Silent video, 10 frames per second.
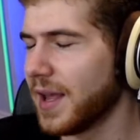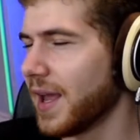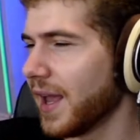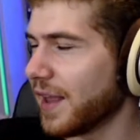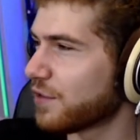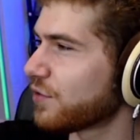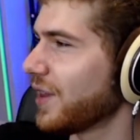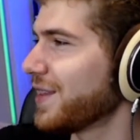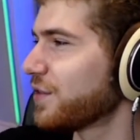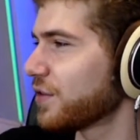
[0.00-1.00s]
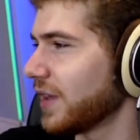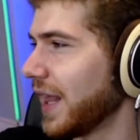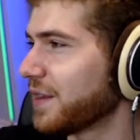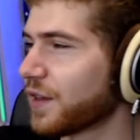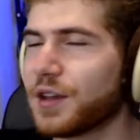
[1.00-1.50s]

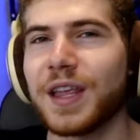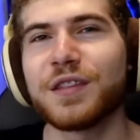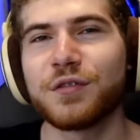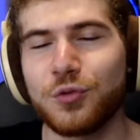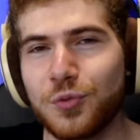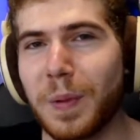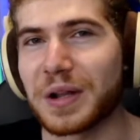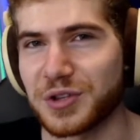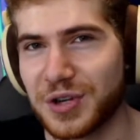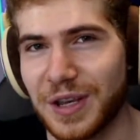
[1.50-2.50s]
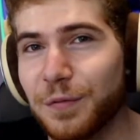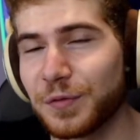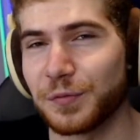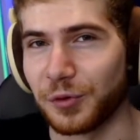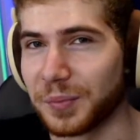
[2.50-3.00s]
It's like, it's too much
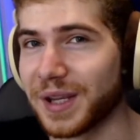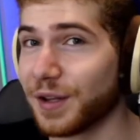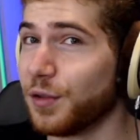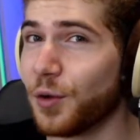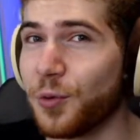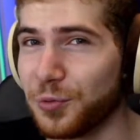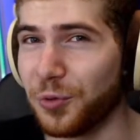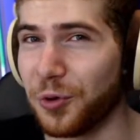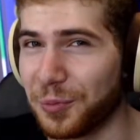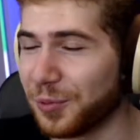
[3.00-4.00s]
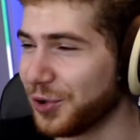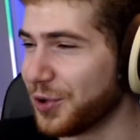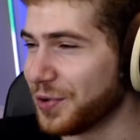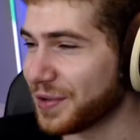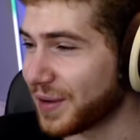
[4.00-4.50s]
even for me. No normal
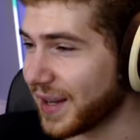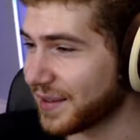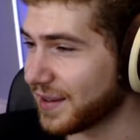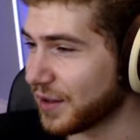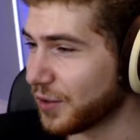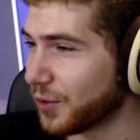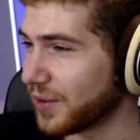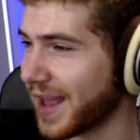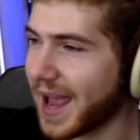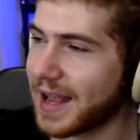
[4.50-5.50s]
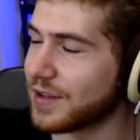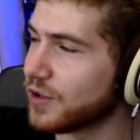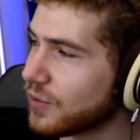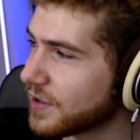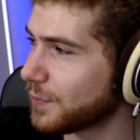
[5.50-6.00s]
user is gonna know that. And
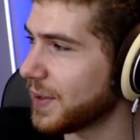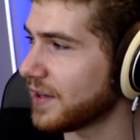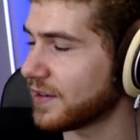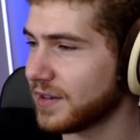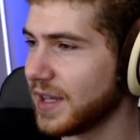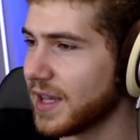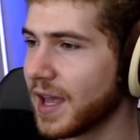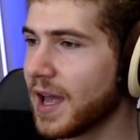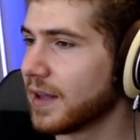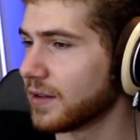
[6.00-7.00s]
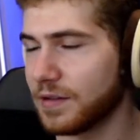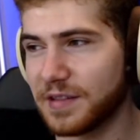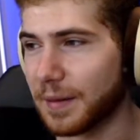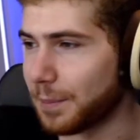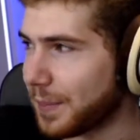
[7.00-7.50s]
USB-C,
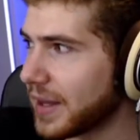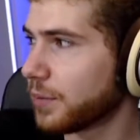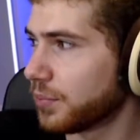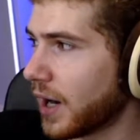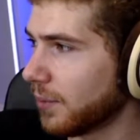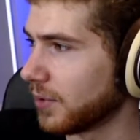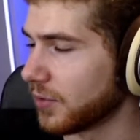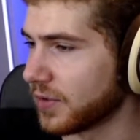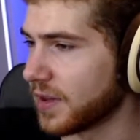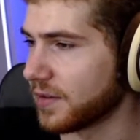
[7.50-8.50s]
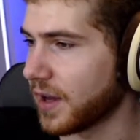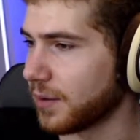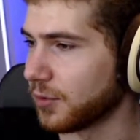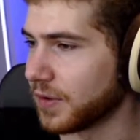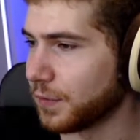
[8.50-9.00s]
there's a big problem with this
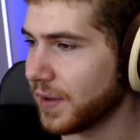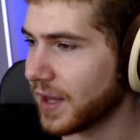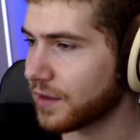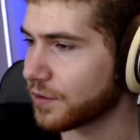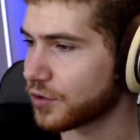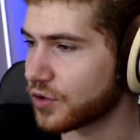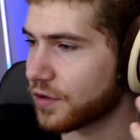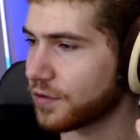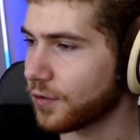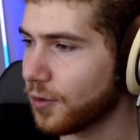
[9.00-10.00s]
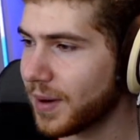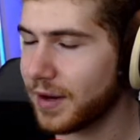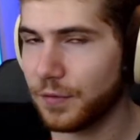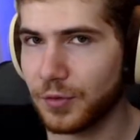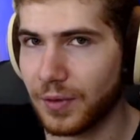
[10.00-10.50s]
cable. The thing is, there's just so
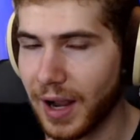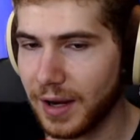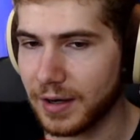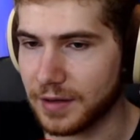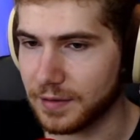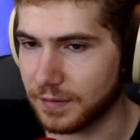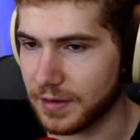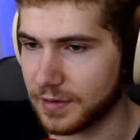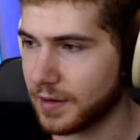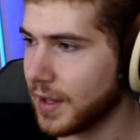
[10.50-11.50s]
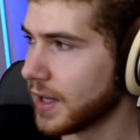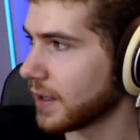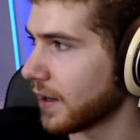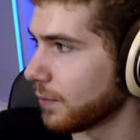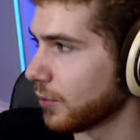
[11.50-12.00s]
many varieties of this
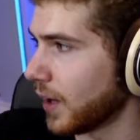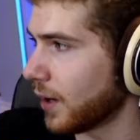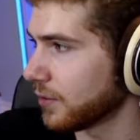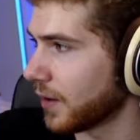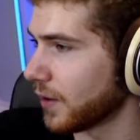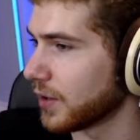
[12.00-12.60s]
cable out there.